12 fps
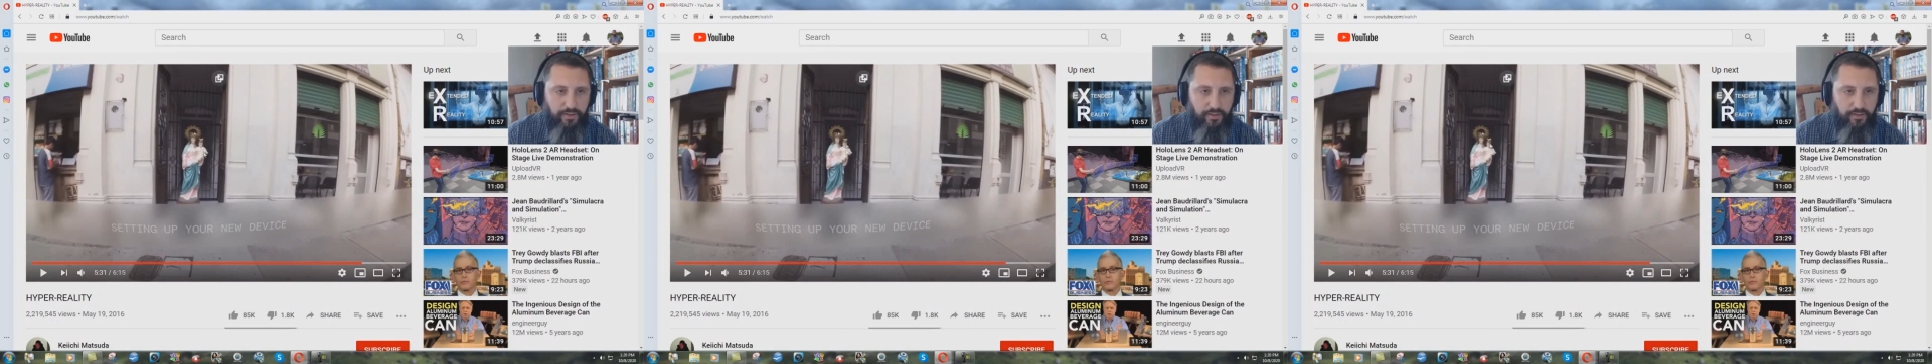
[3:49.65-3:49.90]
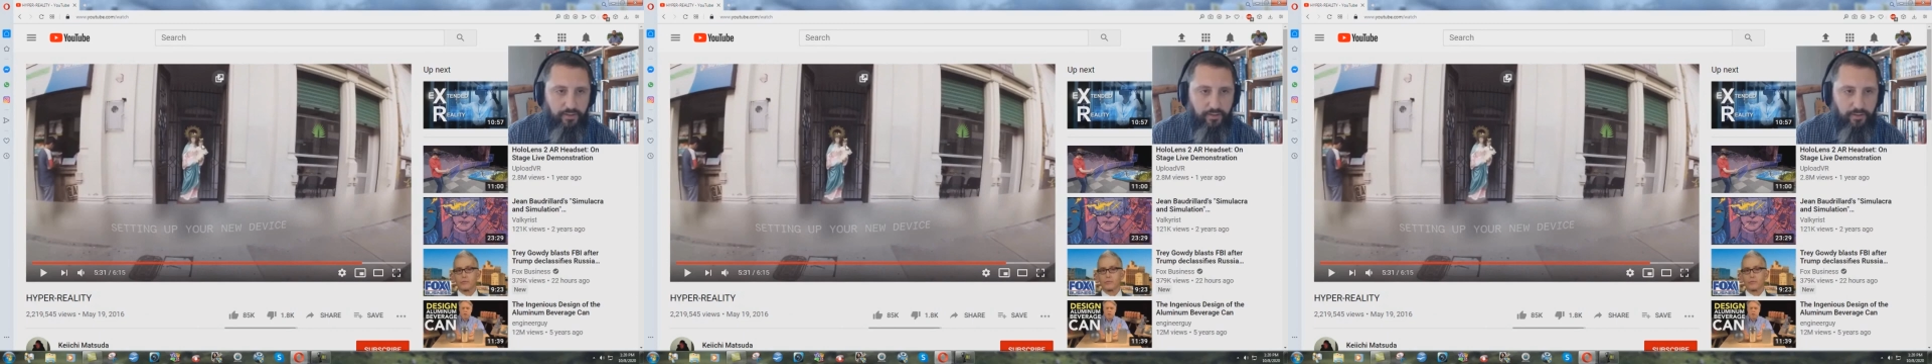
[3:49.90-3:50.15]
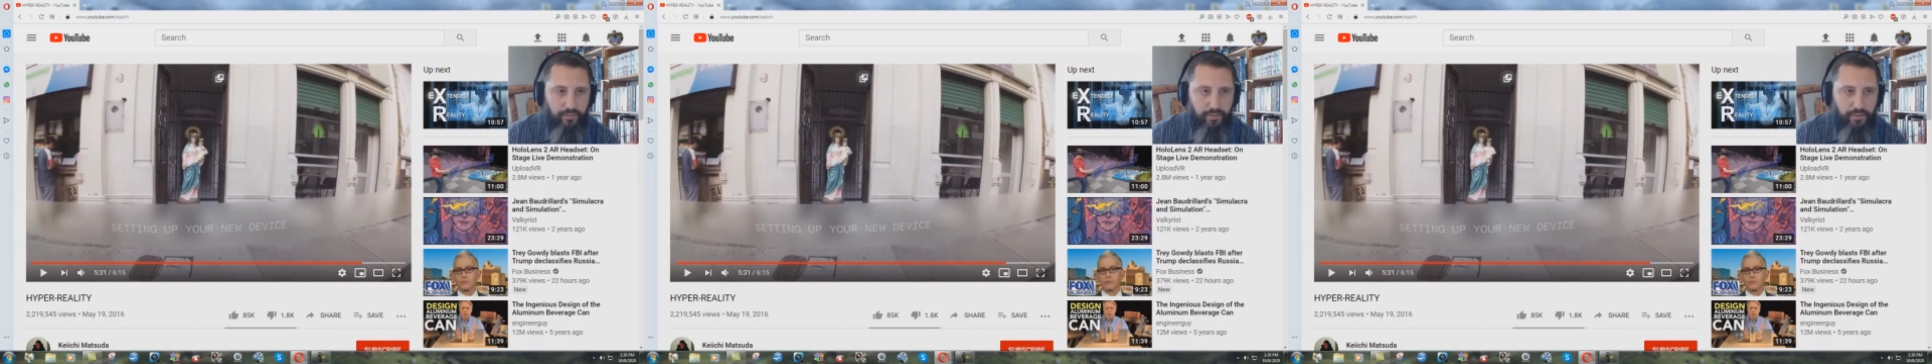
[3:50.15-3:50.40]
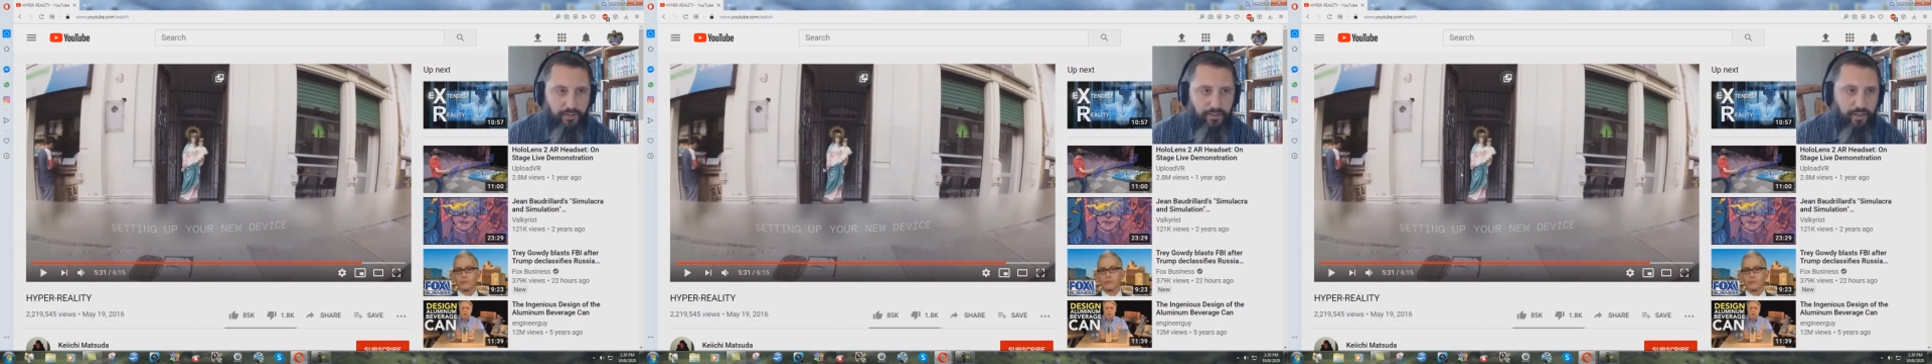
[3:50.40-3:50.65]
and little
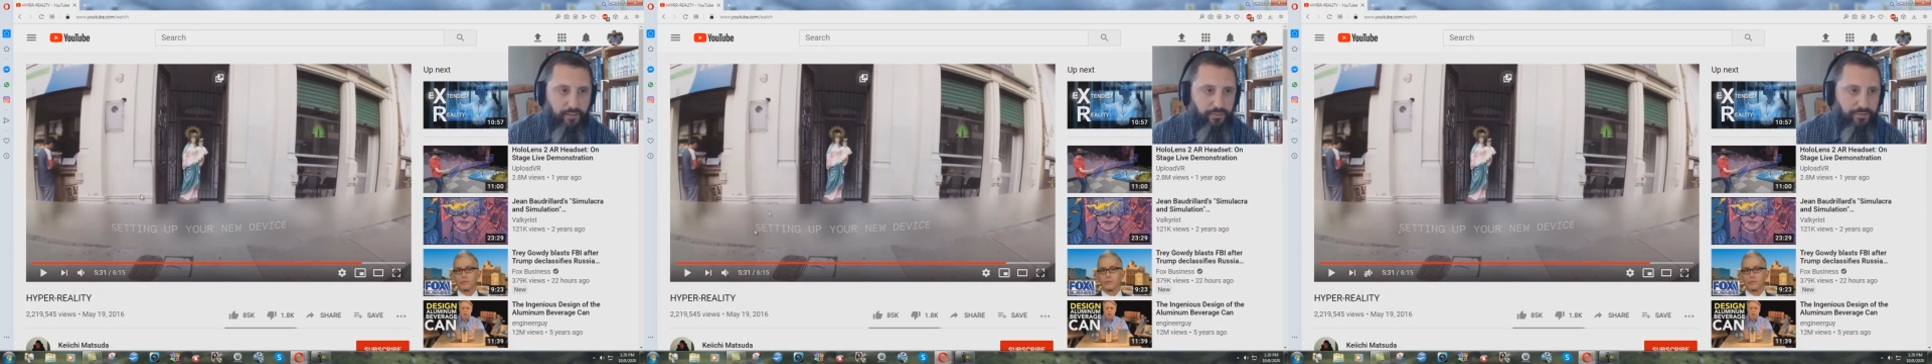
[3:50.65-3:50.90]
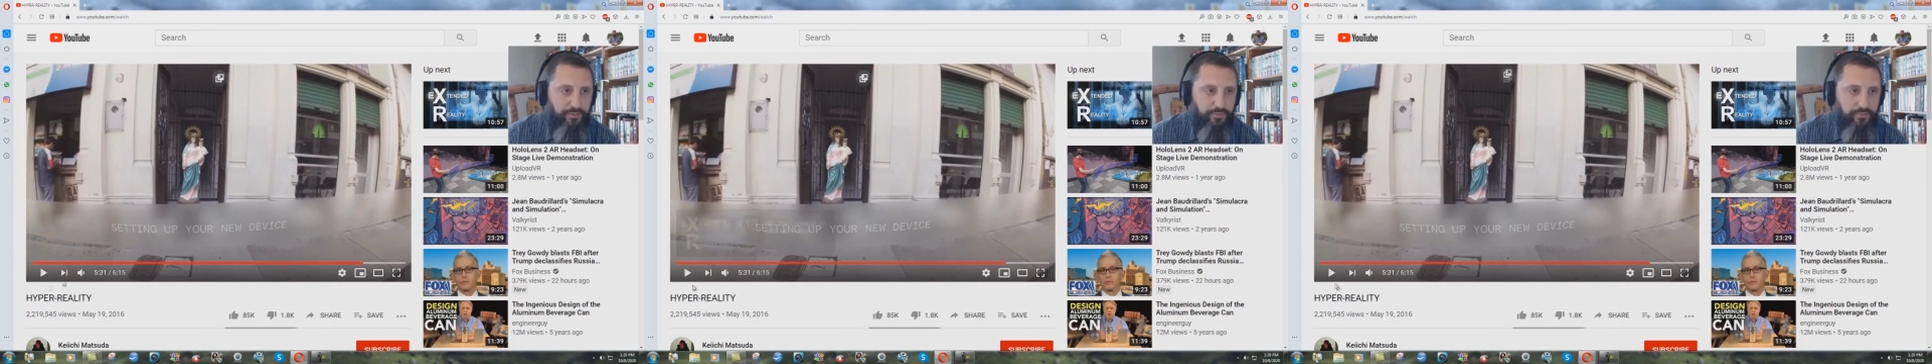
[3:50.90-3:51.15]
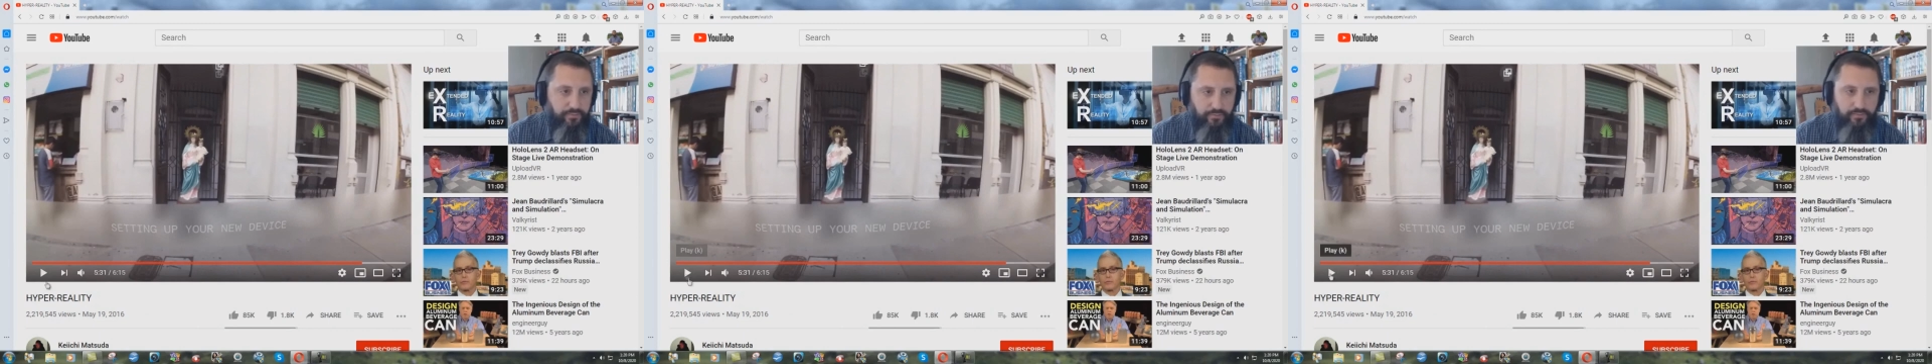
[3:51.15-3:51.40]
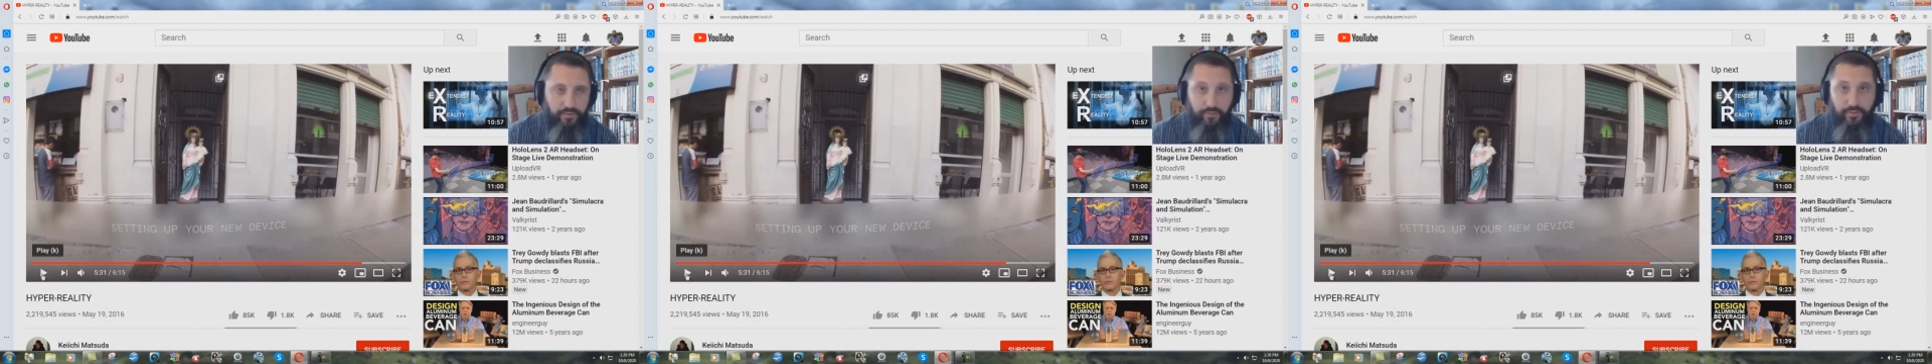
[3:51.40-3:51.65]
baby Tammuz,
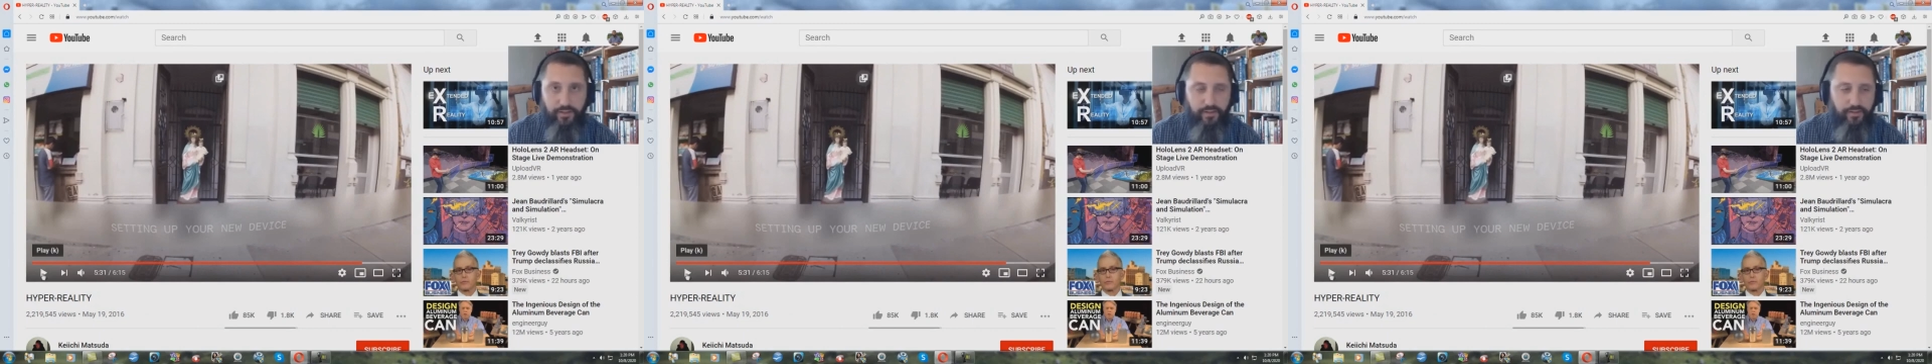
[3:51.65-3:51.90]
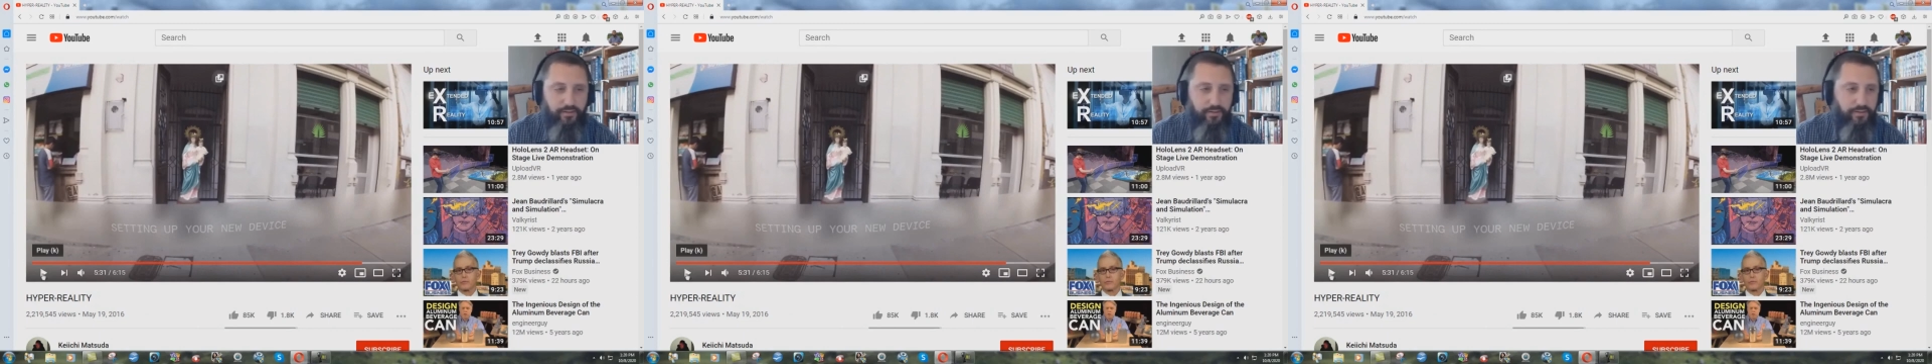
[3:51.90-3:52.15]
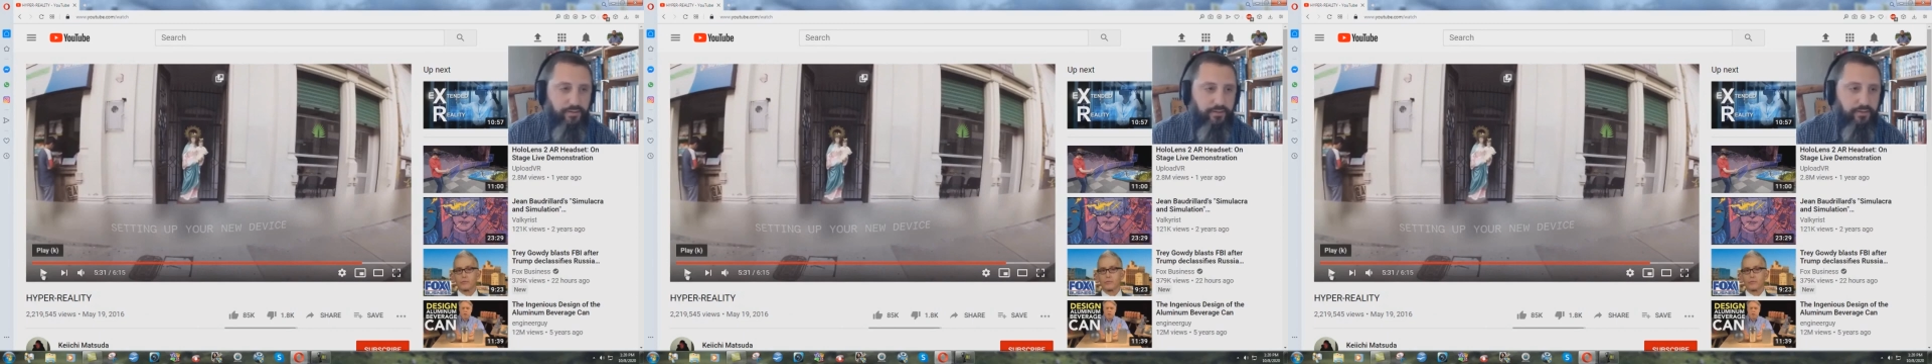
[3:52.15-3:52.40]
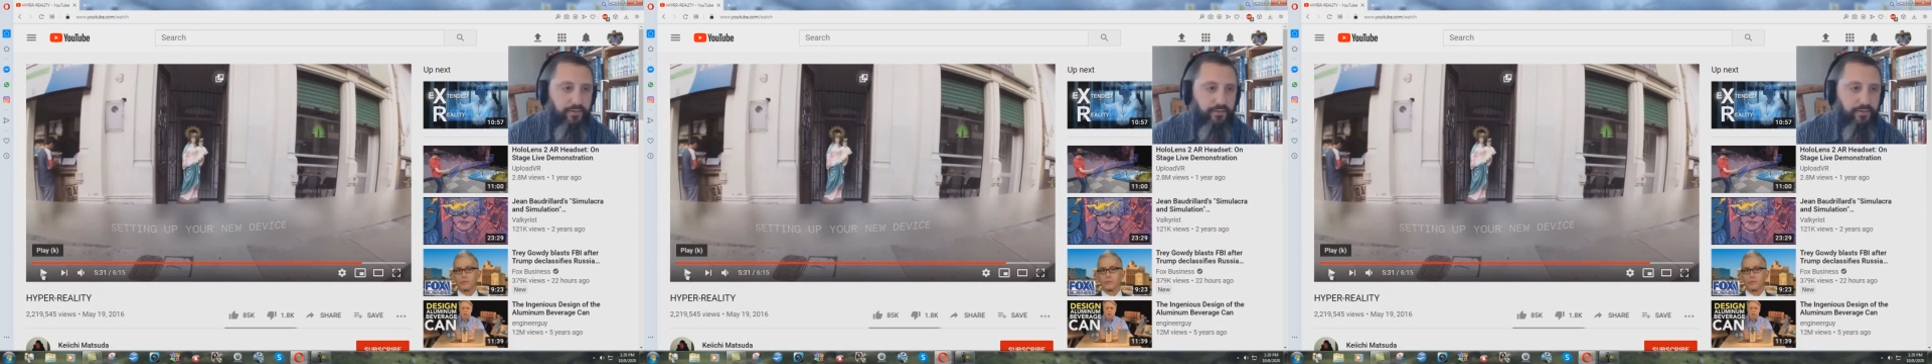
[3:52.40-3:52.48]
in reality.